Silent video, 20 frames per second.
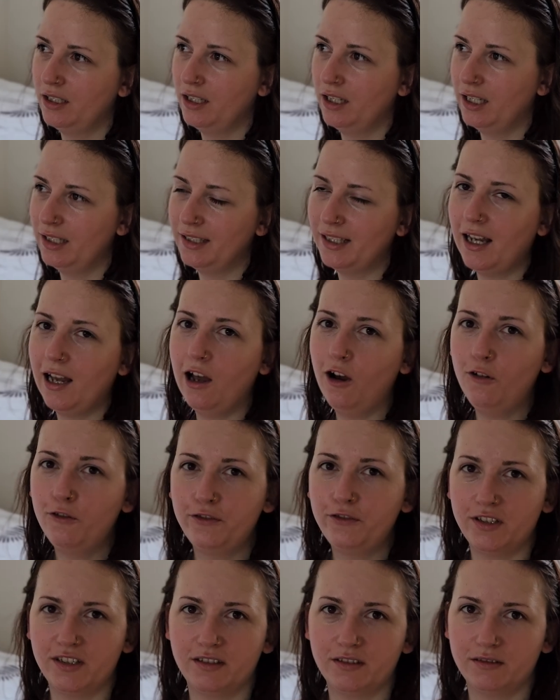the
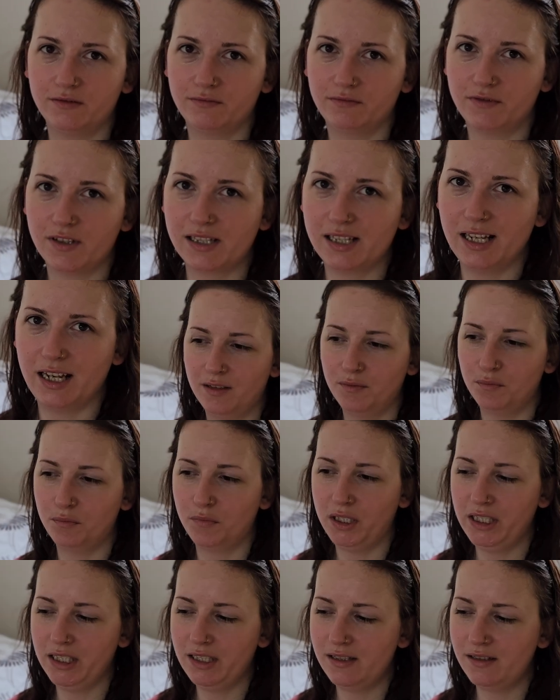healthier side.
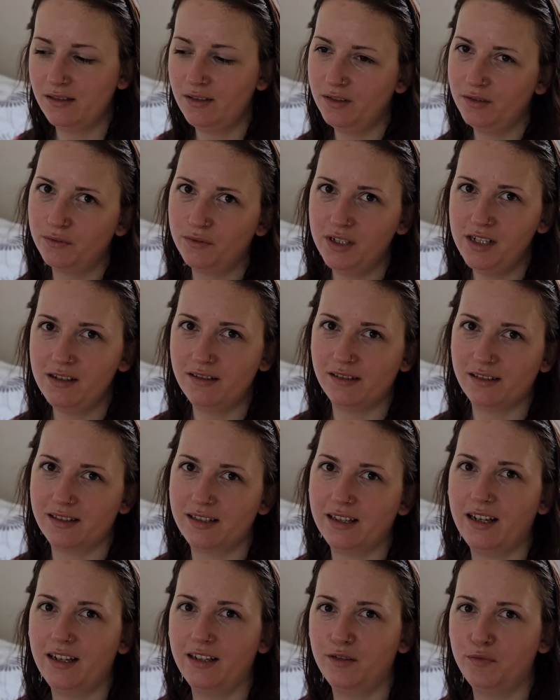But it's not real
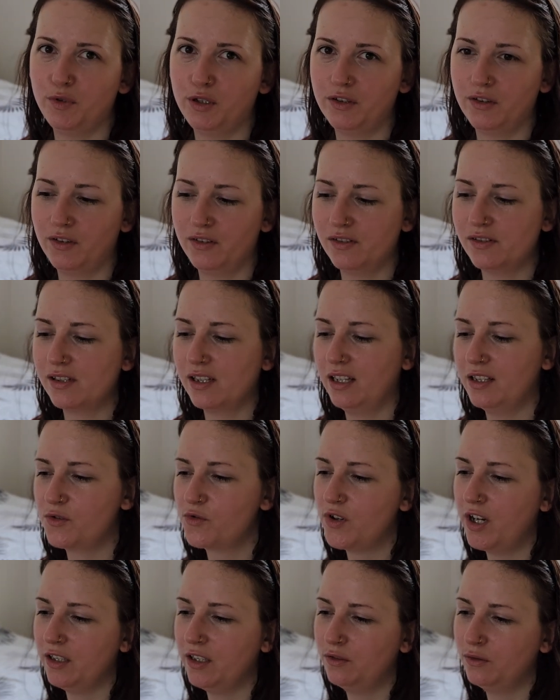side because I
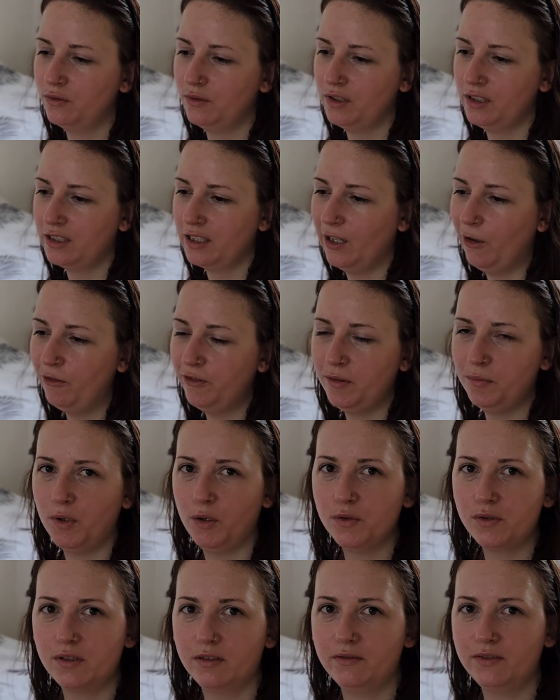try to eat healthy
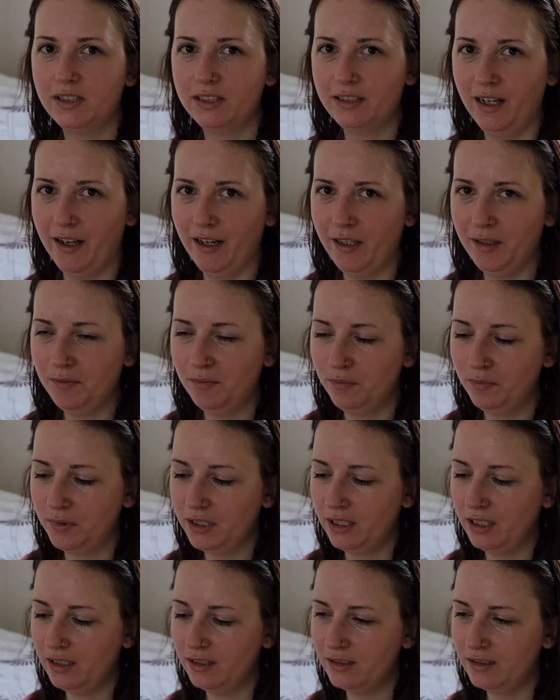most of the time,
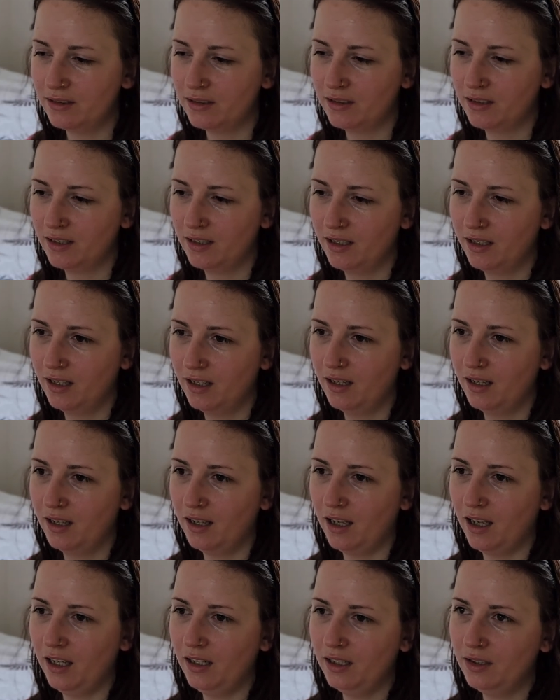but
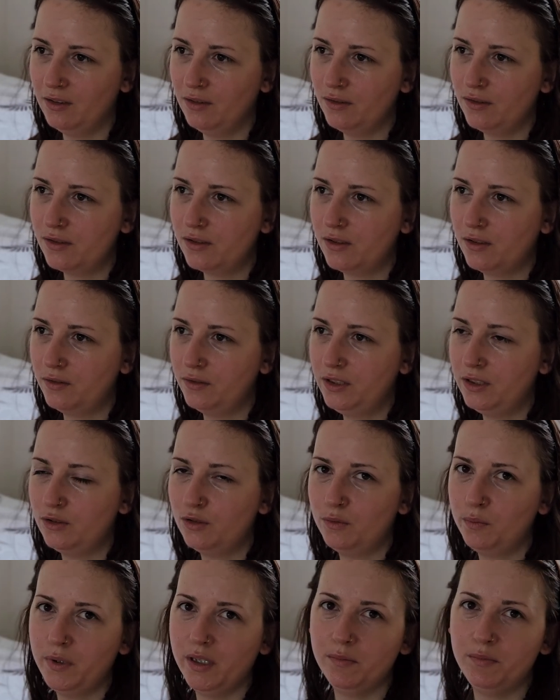I also need
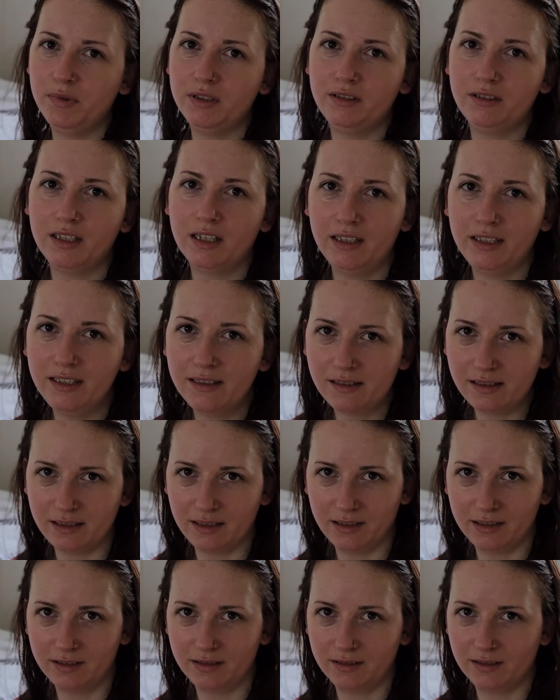to be a bit
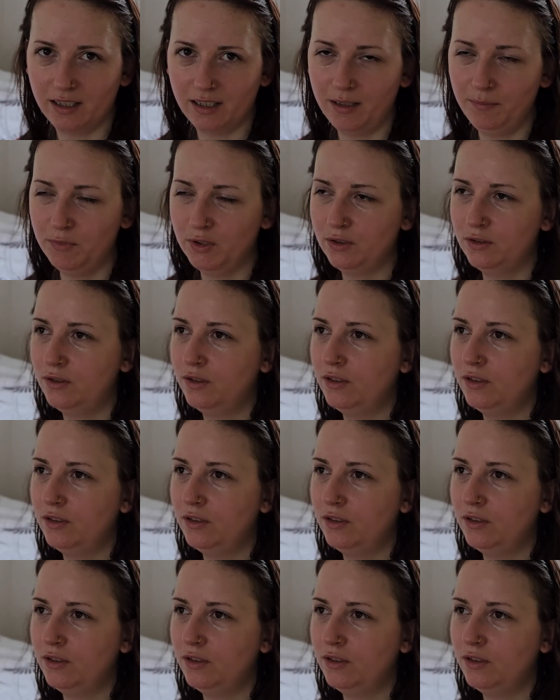realistic. I'm not gonna